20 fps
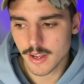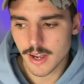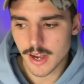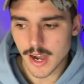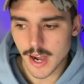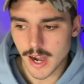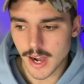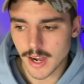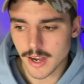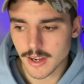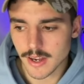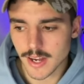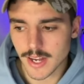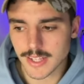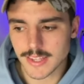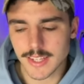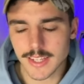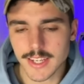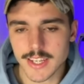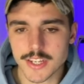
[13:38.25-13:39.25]
Uh, I
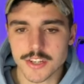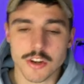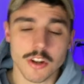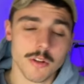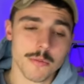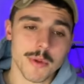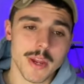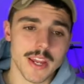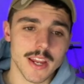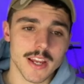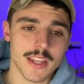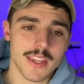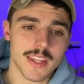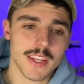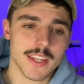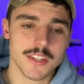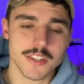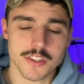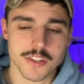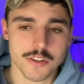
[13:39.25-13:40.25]
think he should have been. I think
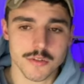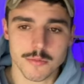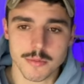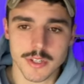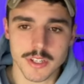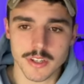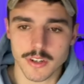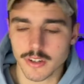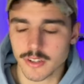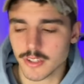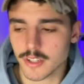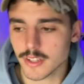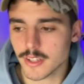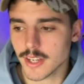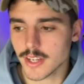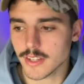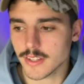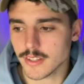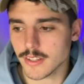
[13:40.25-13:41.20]
he just should be gone. You need.